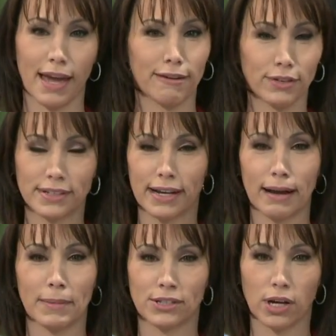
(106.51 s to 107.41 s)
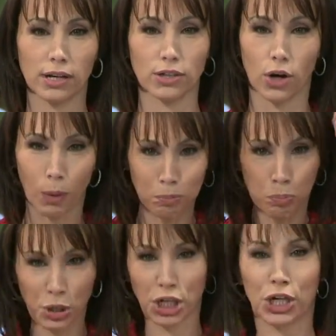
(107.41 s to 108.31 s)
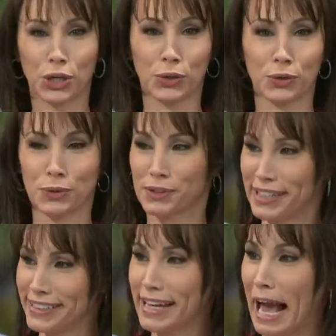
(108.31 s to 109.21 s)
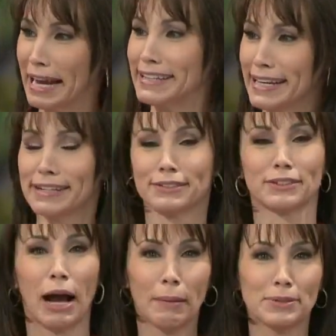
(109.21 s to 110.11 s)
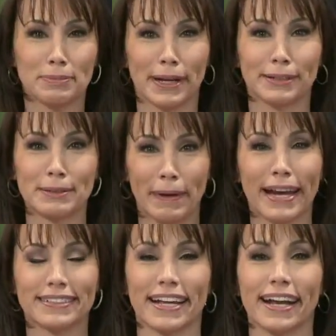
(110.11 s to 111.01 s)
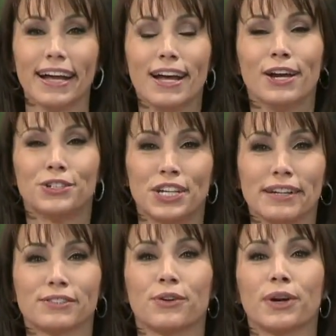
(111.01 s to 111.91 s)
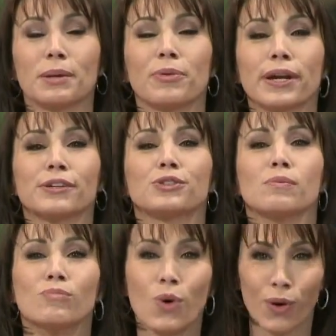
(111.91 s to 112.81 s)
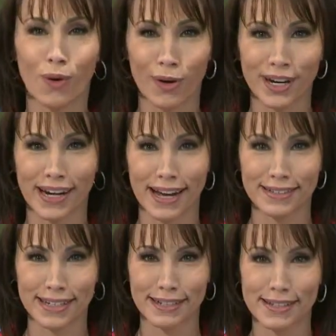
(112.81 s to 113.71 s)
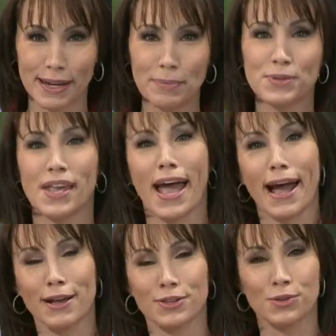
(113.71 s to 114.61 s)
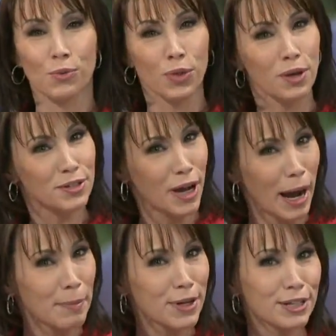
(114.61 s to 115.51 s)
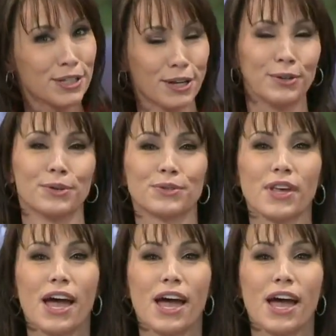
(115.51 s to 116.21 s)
Every time I talk to her, these ideas come to me. It's amazing. She is going to bring us more organizing tips as the time continues.